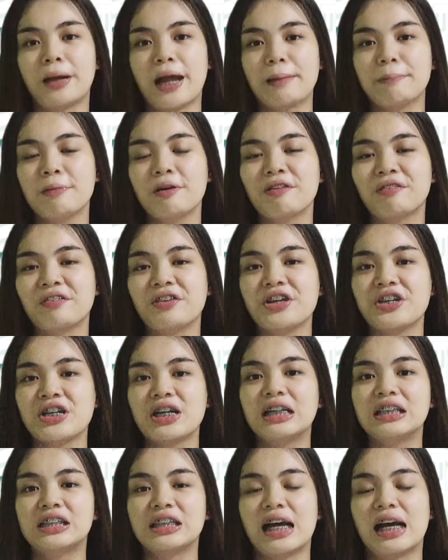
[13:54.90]
as prime
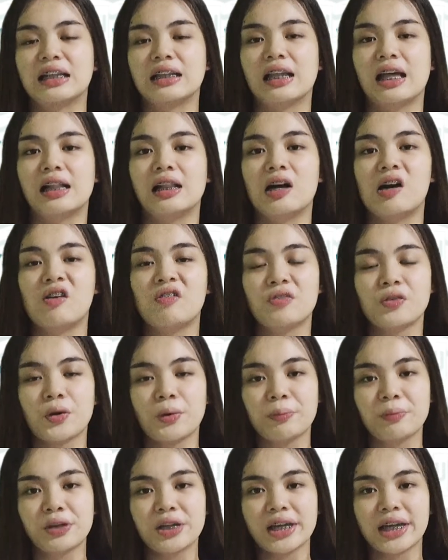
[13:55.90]
official channel of
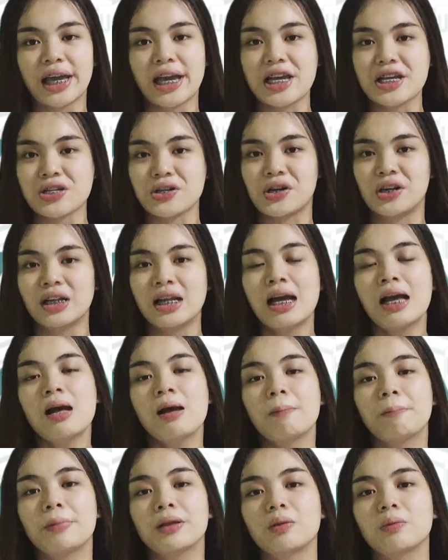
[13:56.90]
communication
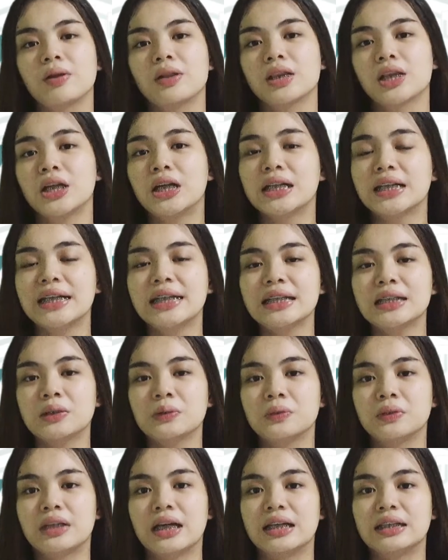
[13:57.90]
between third-year
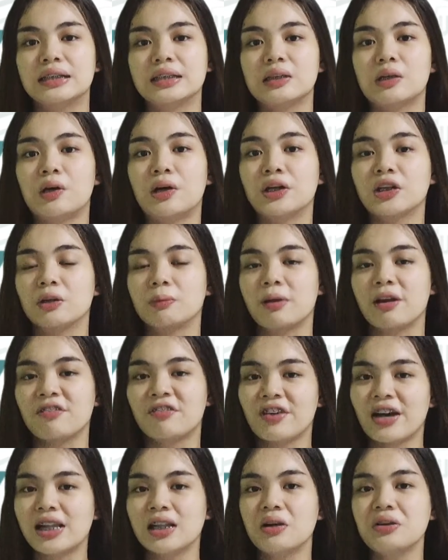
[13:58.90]
students or to
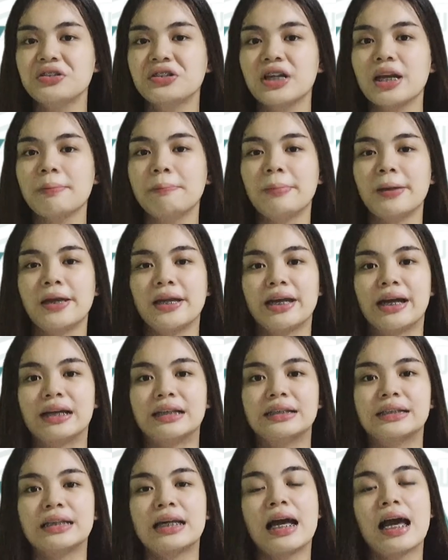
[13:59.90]
my fellow
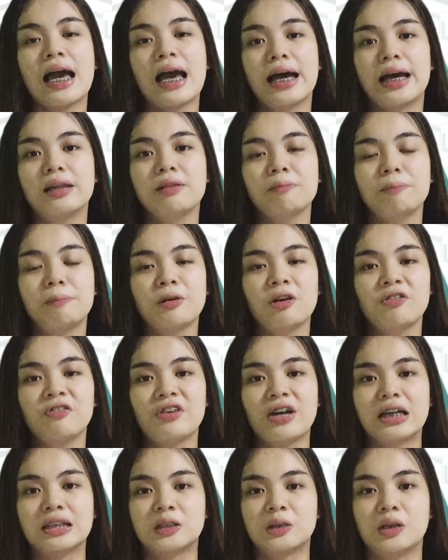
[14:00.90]
JPIANs and
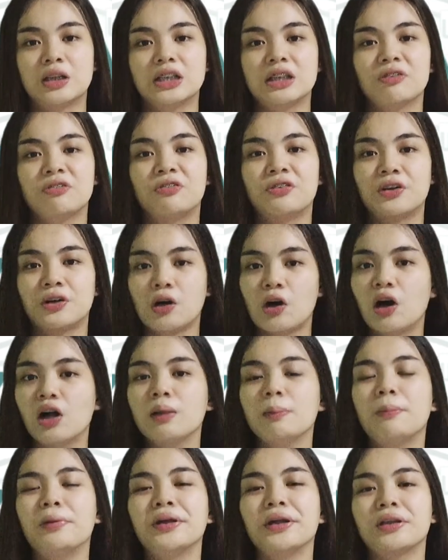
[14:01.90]
professors for
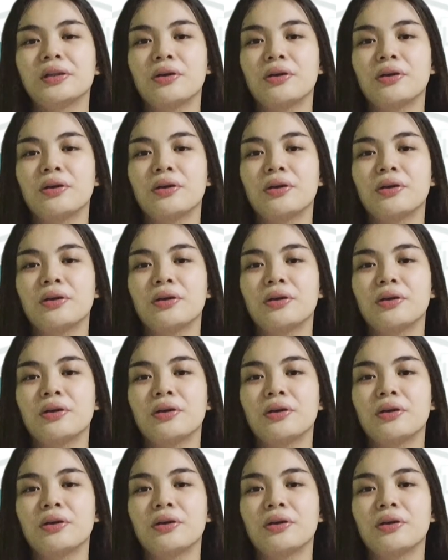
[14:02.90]
all